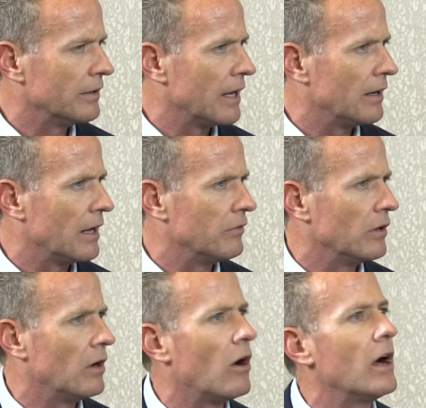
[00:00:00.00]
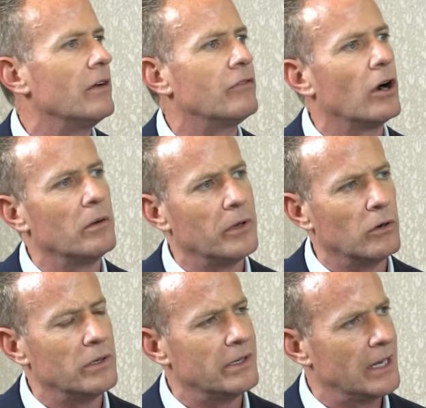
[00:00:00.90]
and have a high
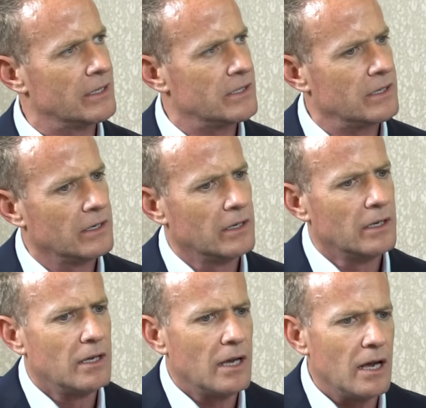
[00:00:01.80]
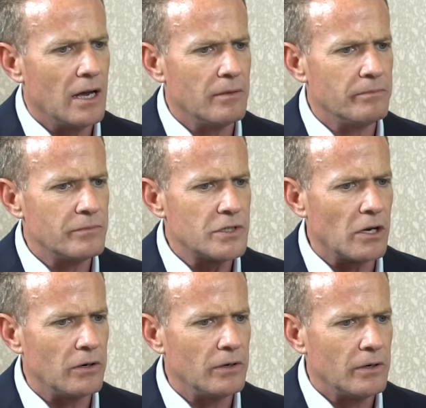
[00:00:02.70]
environmental index. Um,
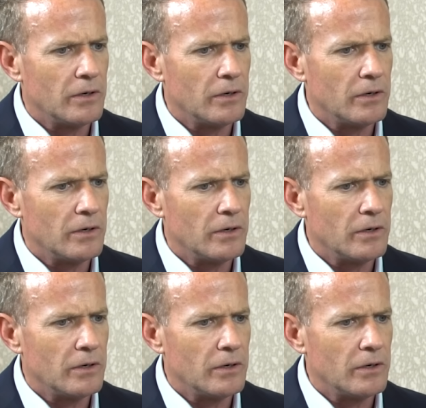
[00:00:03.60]
so